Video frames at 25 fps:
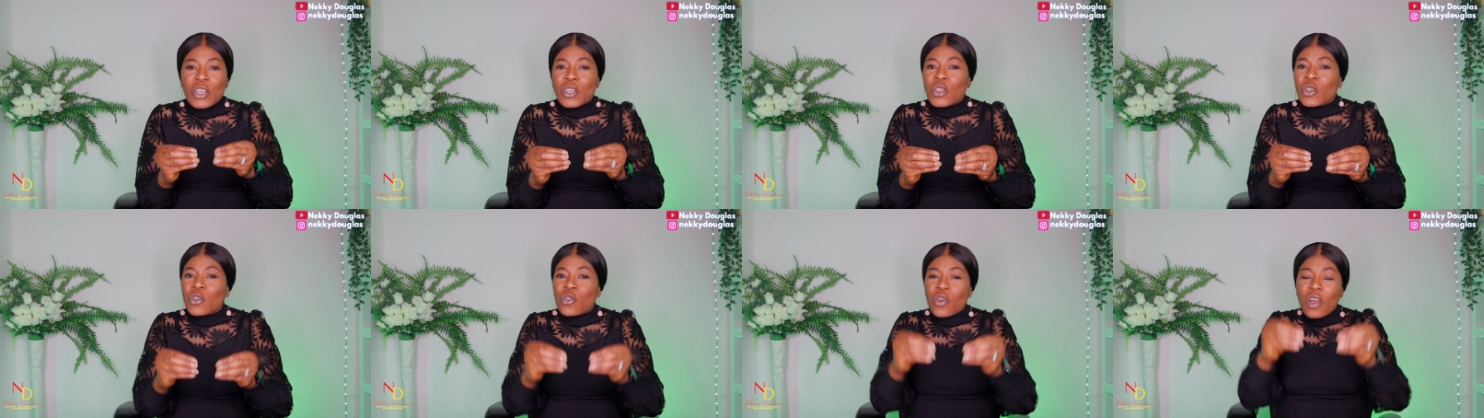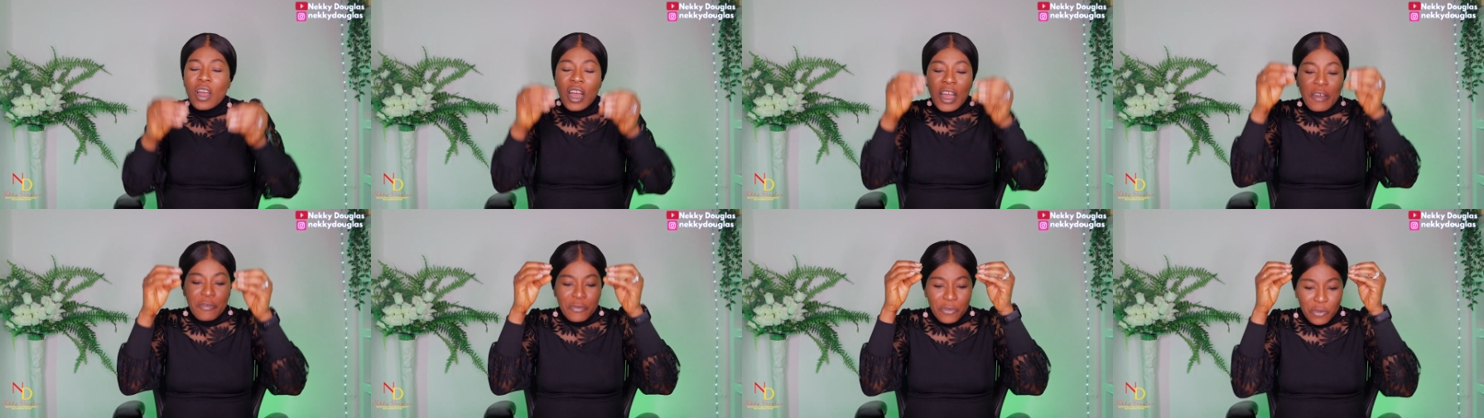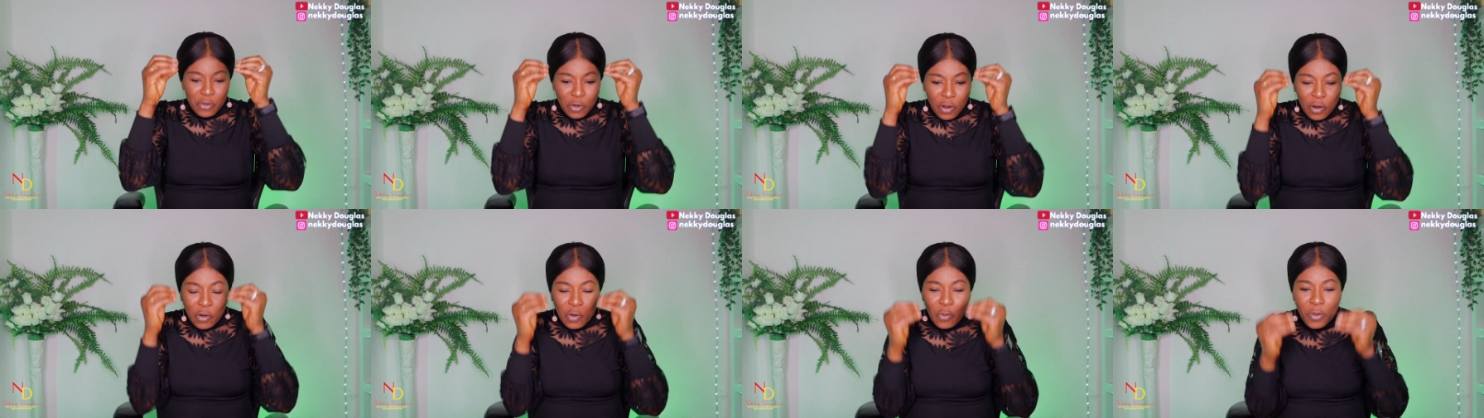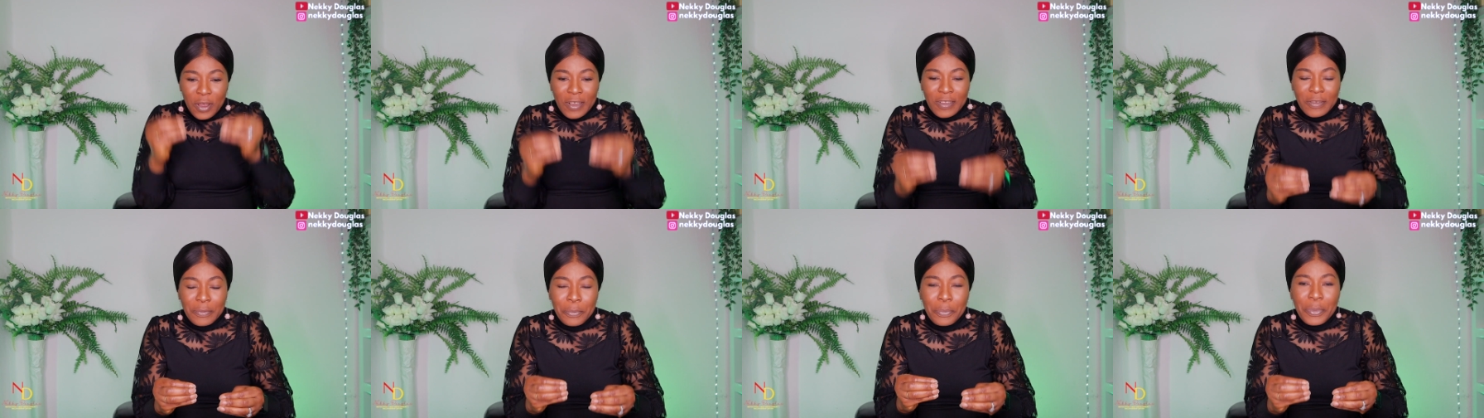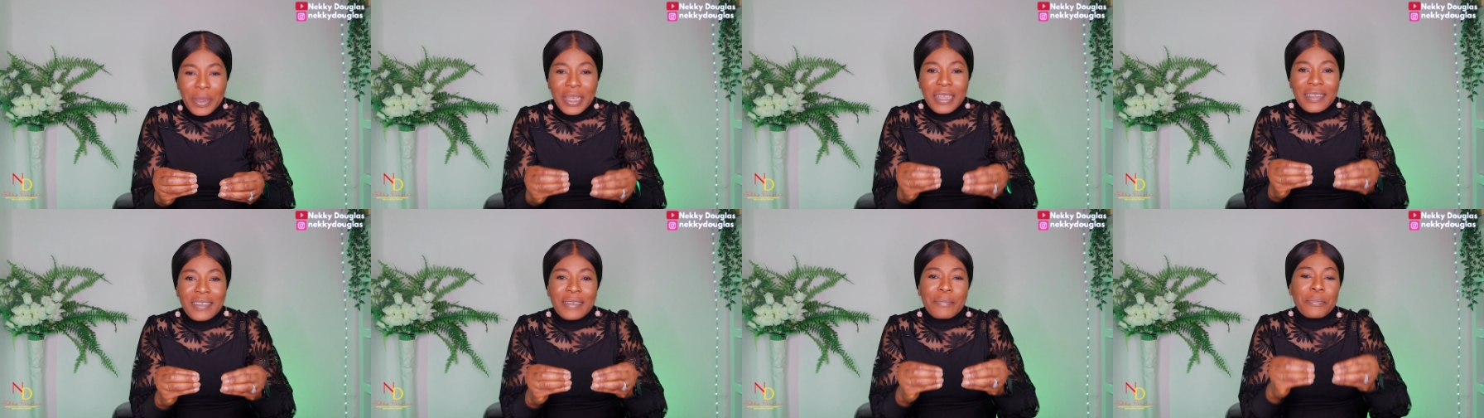You don't have to always
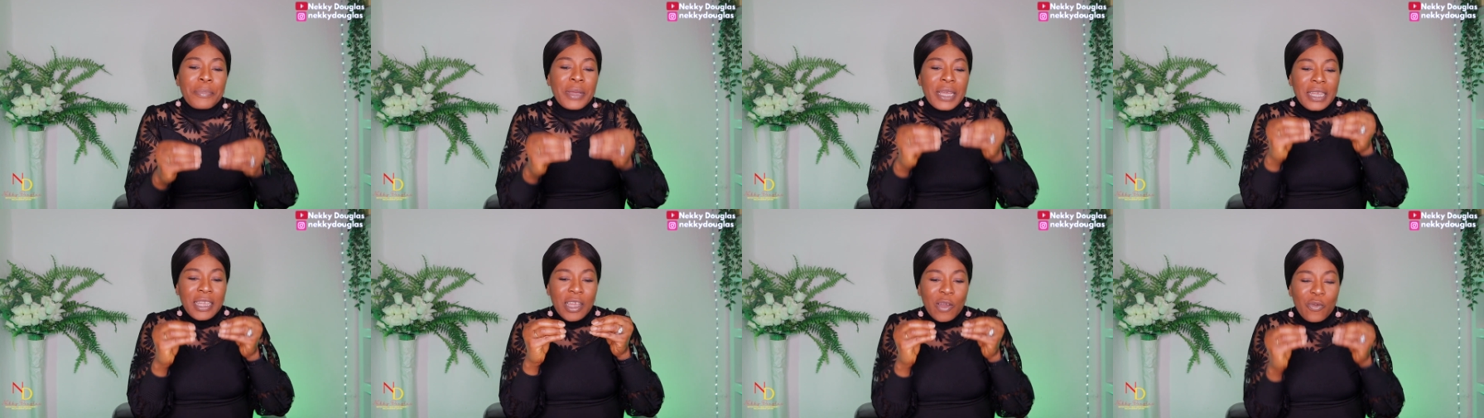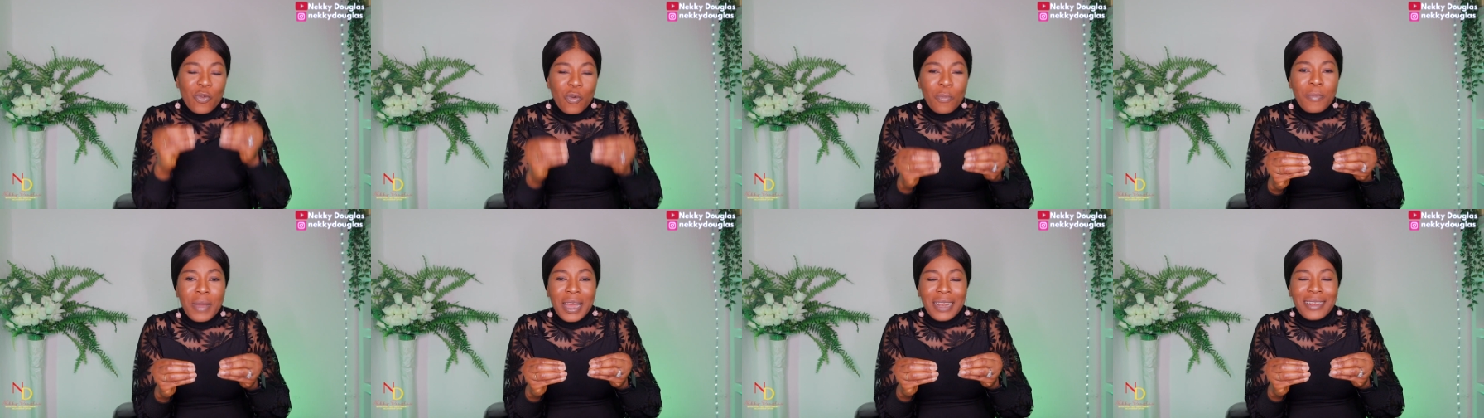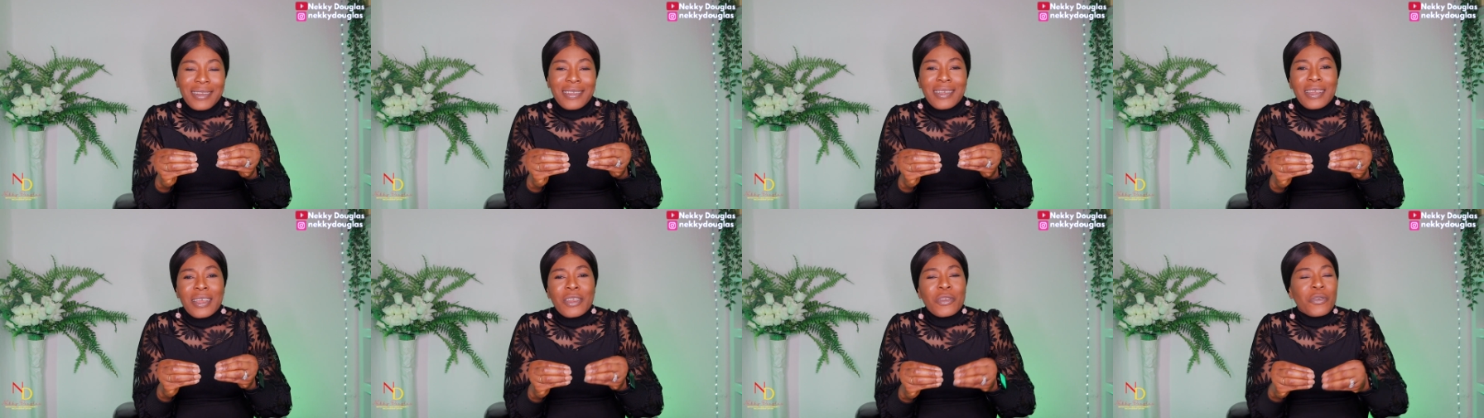beg a woman.